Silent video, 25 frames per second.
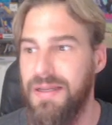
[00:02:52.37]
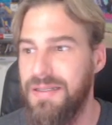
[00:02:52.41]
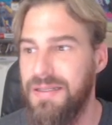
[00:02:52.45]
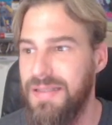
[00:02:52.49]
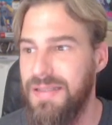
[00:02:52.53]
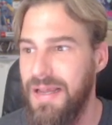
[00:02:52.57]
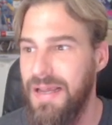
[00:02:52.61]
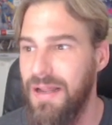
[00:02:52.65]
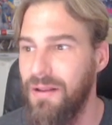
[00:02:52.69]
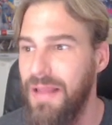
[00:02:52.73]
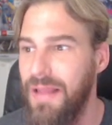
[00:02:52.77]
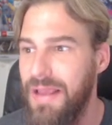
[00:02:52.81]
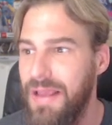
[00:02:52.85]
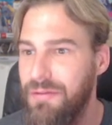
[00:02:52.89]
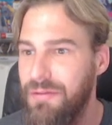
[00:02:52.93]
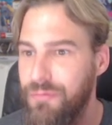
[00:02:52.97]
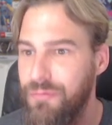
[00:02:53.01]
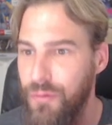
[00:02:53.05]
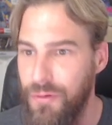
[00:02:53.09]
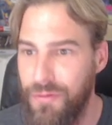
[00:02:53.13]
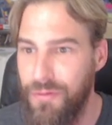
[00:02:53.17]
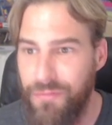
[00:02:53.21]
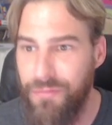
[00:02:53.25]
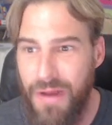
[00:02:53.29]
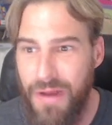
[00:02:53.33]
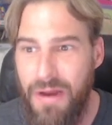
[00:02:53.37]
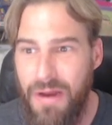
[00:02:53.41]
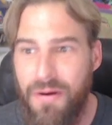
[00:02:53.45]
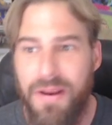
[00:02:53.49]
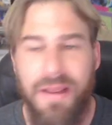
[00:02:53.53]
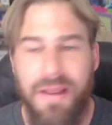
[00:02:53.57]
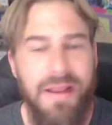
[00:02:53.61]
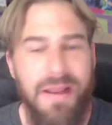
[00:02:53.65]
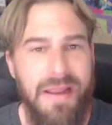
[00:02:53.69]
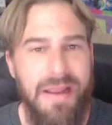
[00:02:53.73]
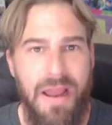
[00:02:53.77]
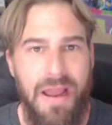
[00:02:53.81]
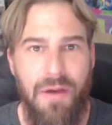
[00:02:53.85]
tell a
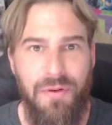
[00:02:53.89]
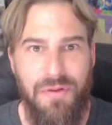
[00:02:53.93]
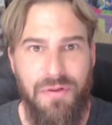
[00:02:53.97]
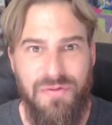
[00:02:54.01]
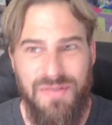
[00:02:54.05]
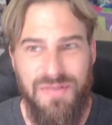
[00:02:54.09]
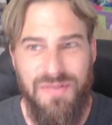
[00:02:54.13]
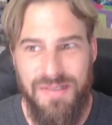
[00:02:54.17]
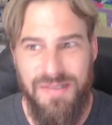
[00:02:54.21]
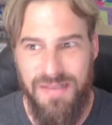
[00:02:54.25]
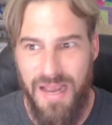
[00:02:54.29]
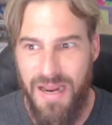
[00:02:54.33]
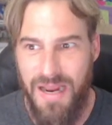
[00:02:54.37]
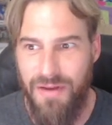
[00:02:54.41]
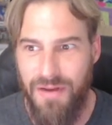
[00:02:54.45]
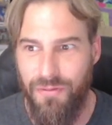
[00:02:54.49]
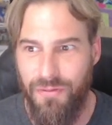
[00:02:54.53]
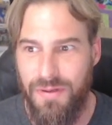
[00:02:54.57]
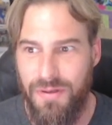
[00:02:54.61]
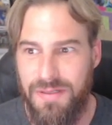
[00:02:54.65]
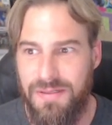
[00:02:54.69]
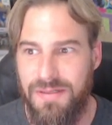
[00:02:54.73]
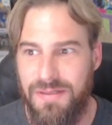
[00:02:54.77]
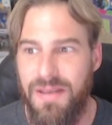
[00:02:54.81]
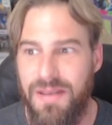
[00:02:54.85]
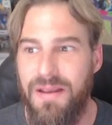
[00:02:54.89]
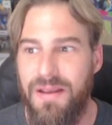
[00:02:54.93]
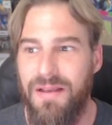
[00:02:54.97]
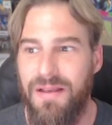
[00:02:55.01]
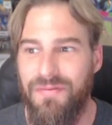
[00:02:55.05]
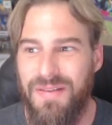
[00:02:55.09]
varying account of Cyrus